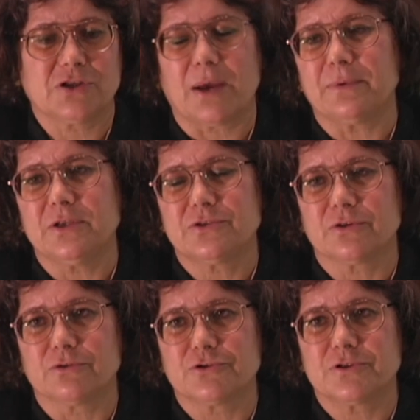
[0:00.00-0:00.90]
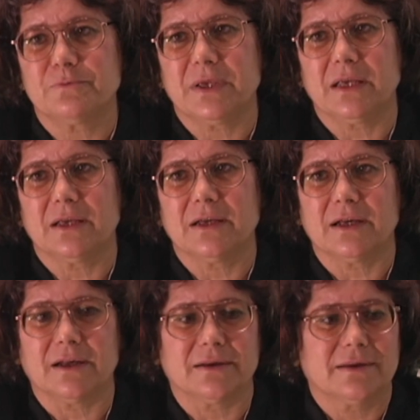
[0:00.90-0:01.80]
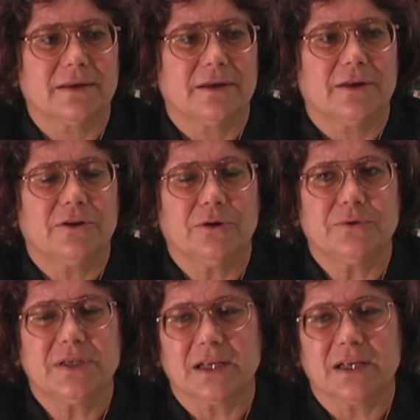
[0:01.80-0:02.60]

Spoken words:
Japanese soldiers, being, you know,